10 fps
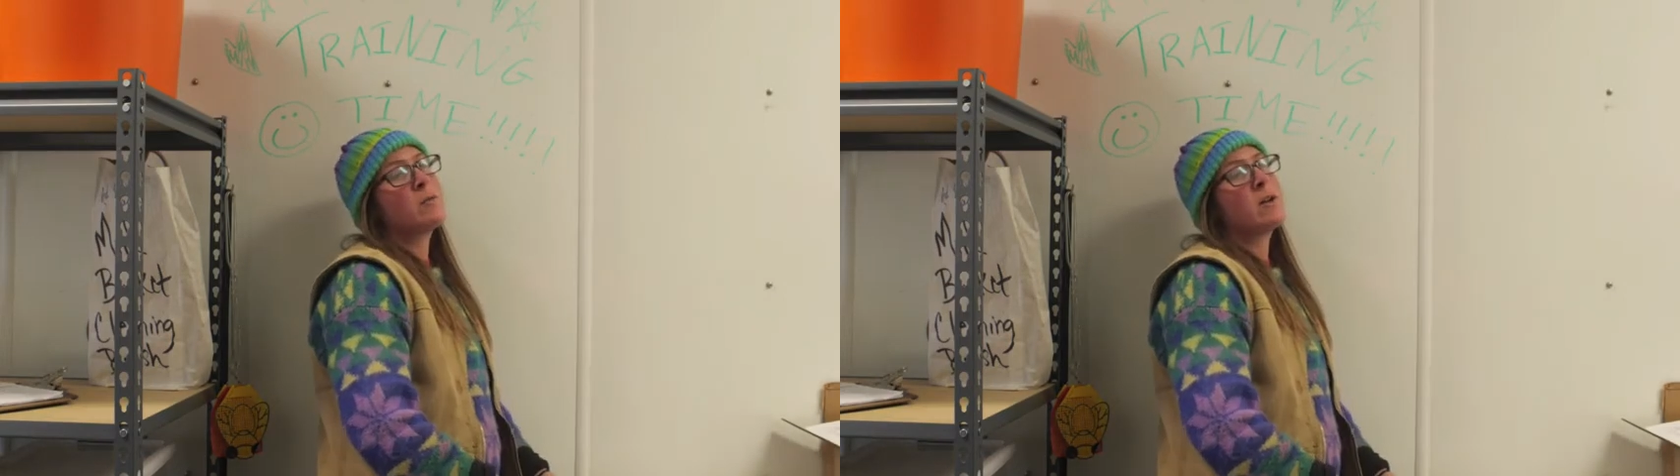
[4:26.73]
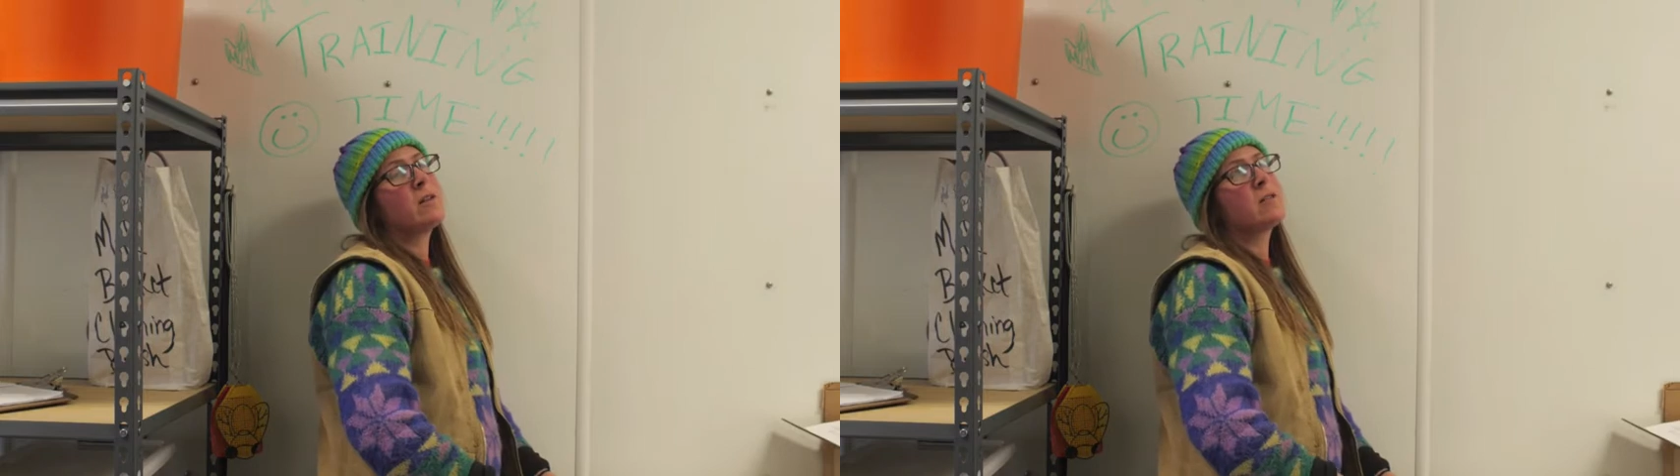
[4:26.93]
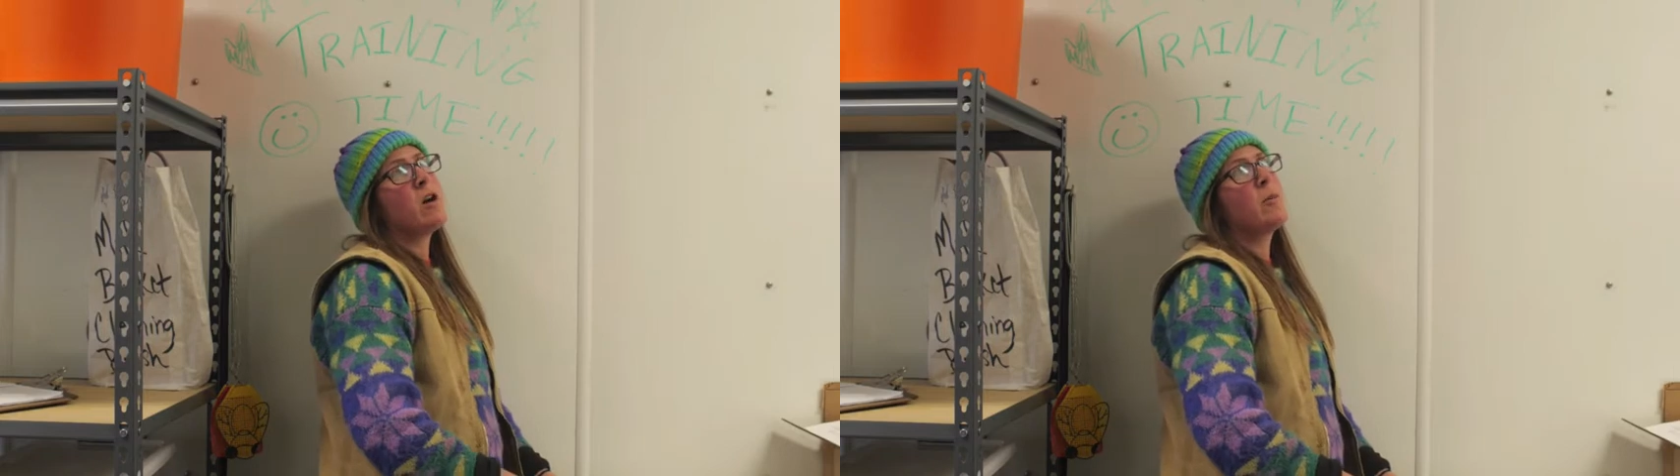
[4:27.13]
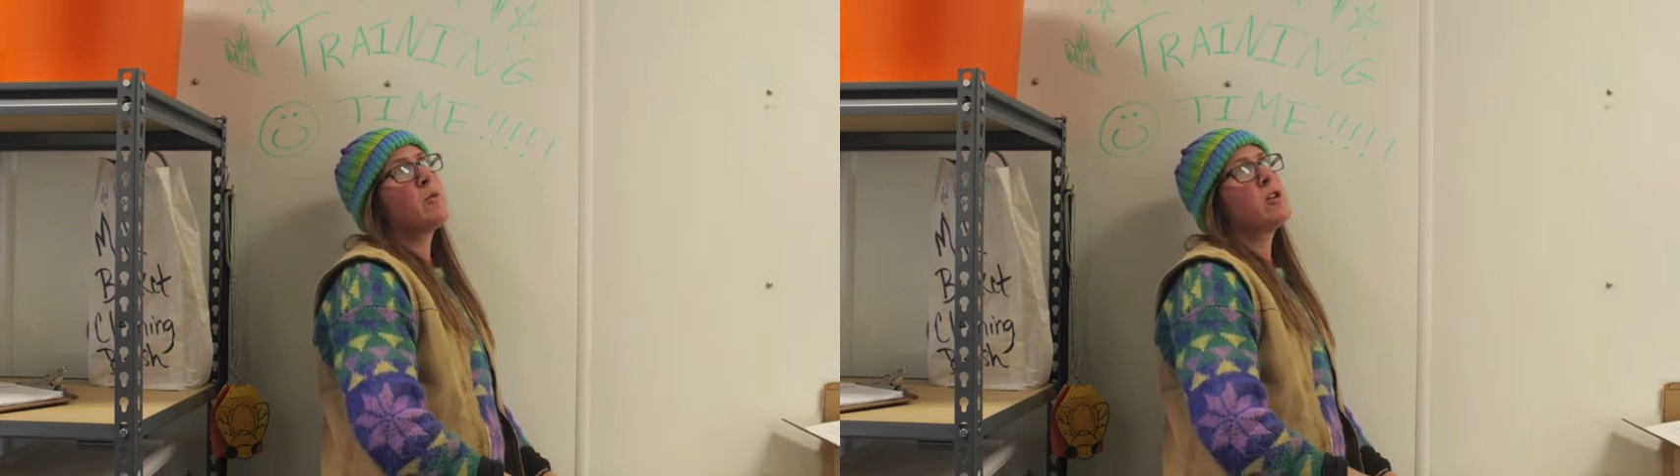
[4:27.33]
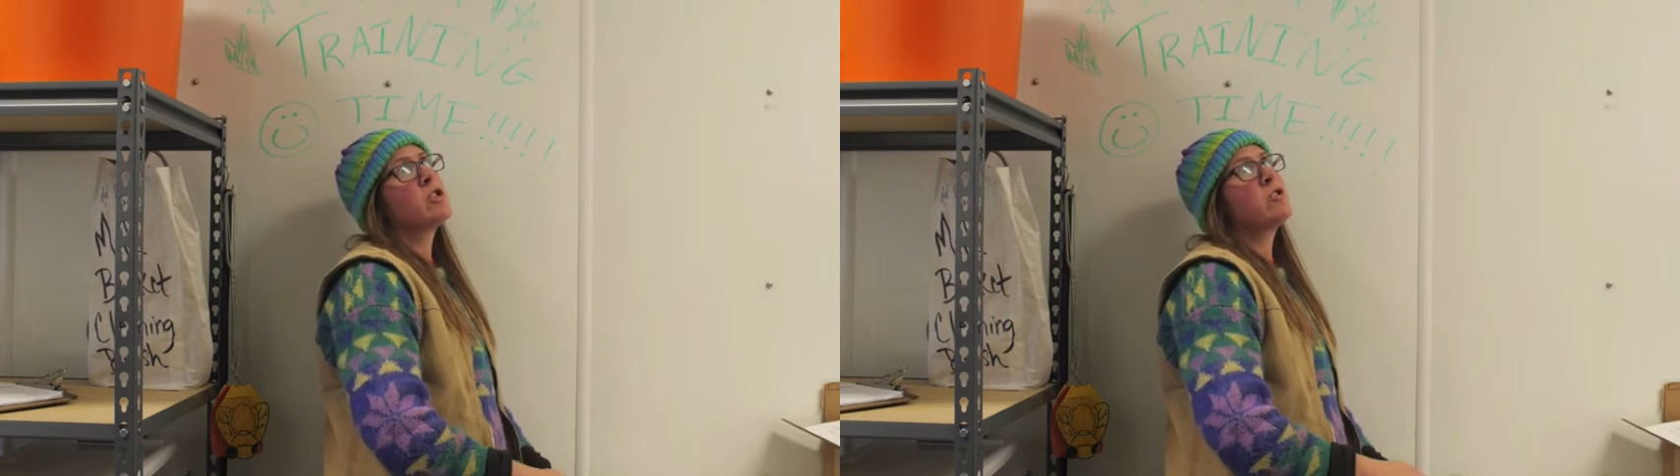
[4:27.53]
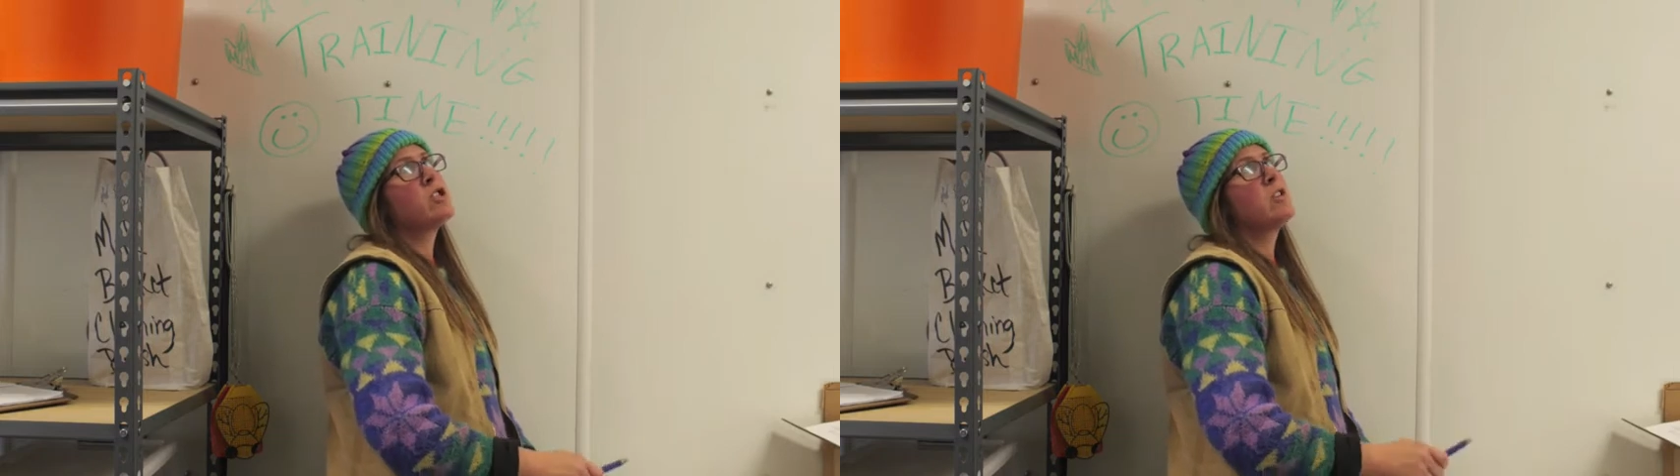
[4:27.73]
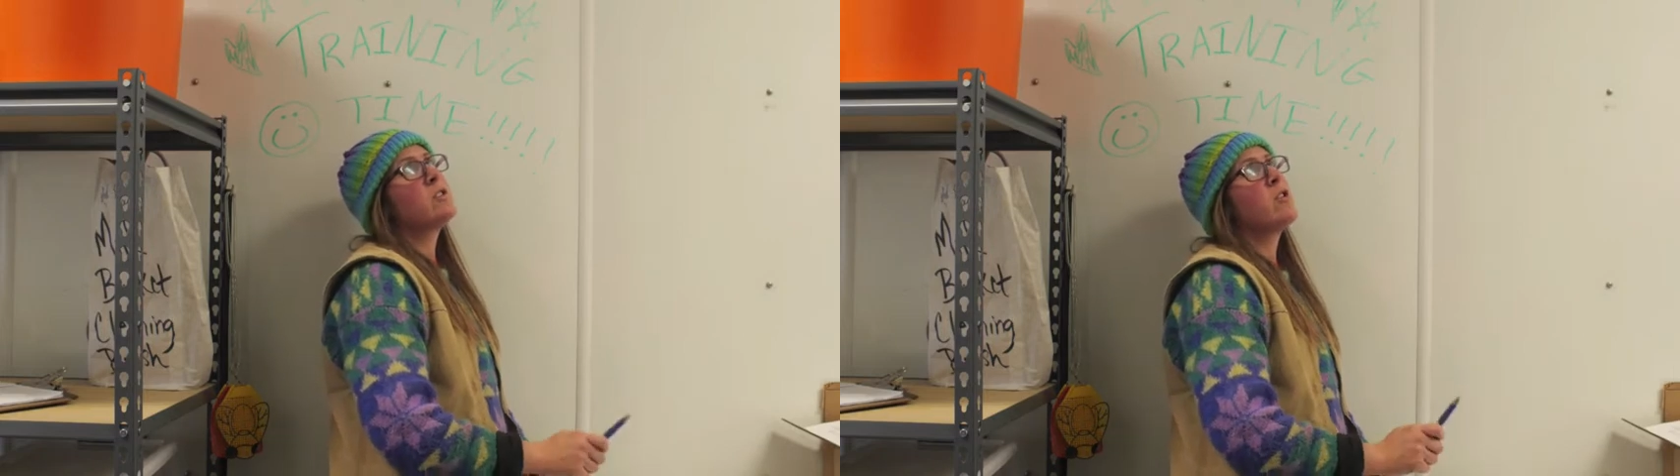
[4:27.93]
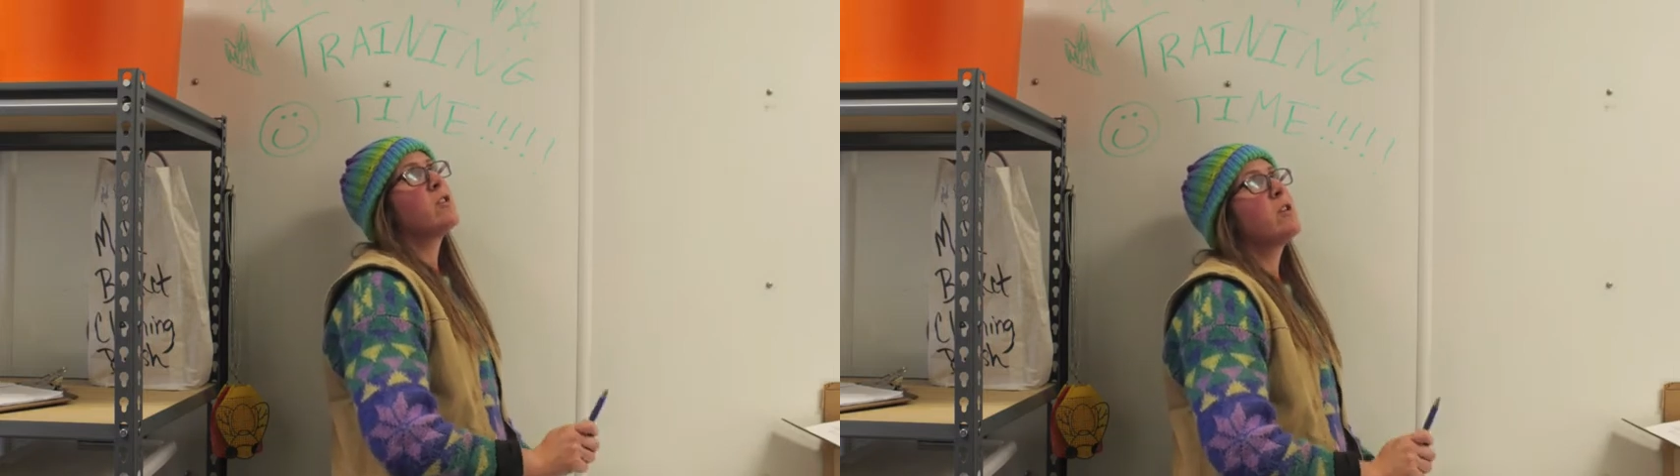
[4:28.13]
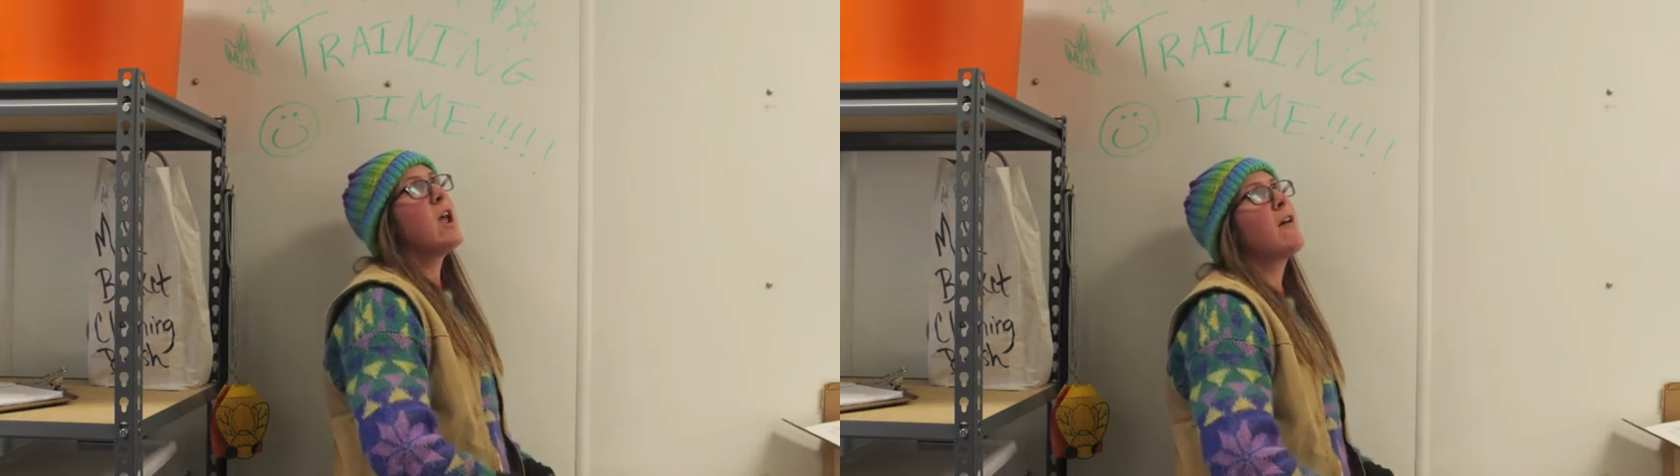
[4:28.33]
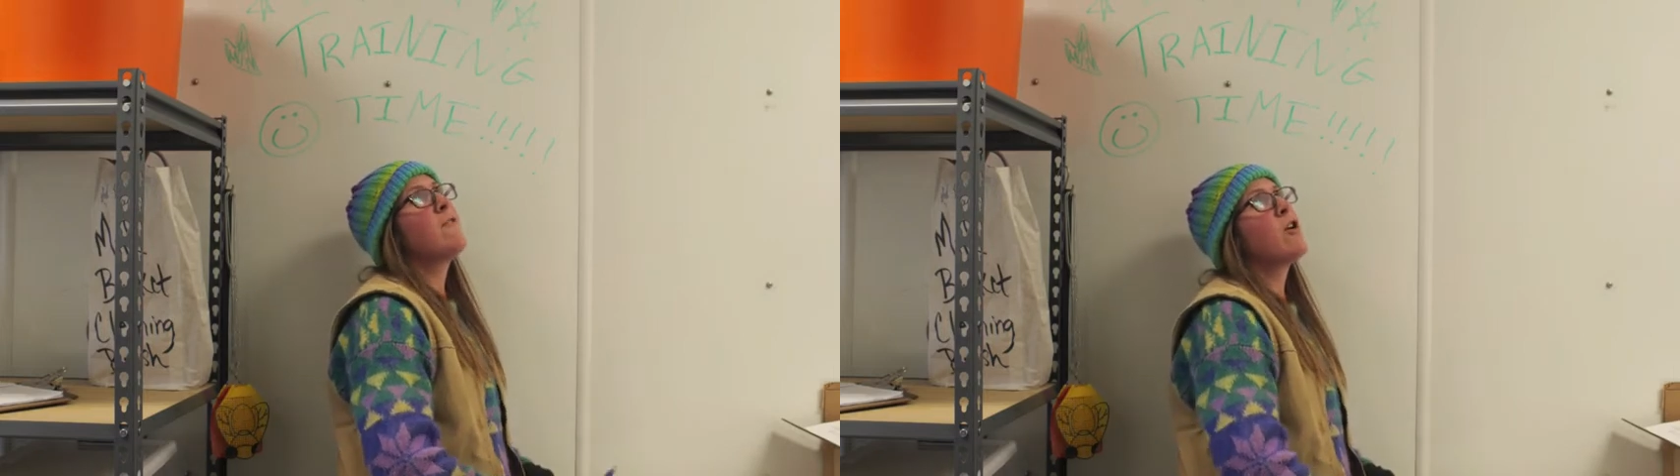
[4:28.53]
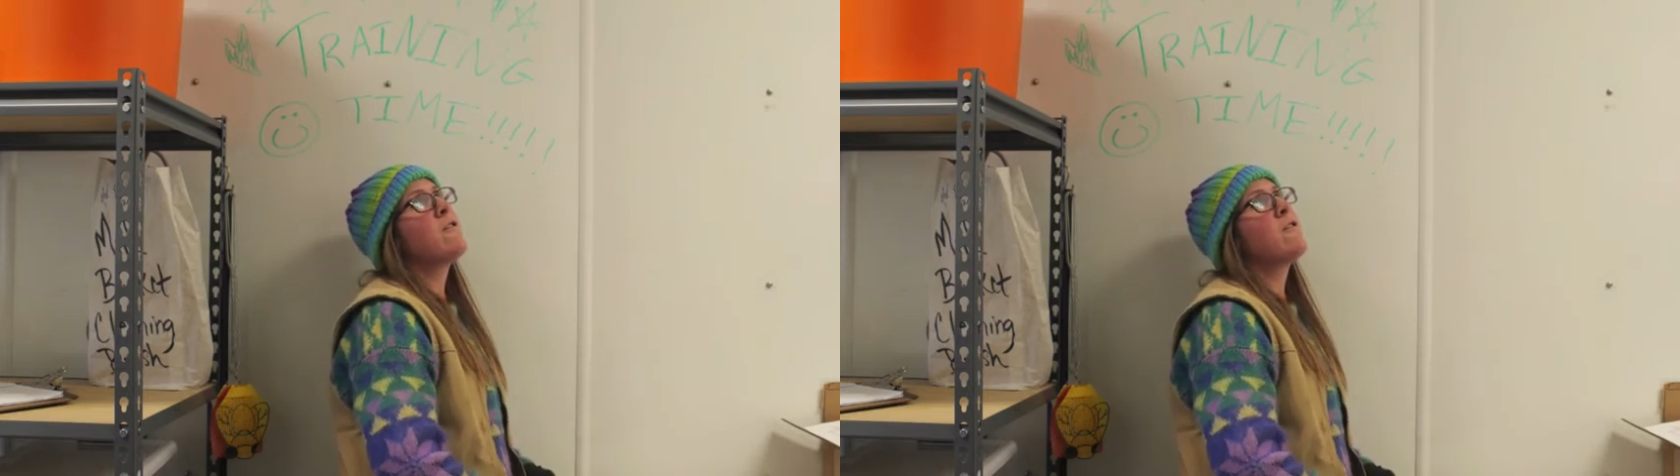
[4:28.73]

because the operational sheets are never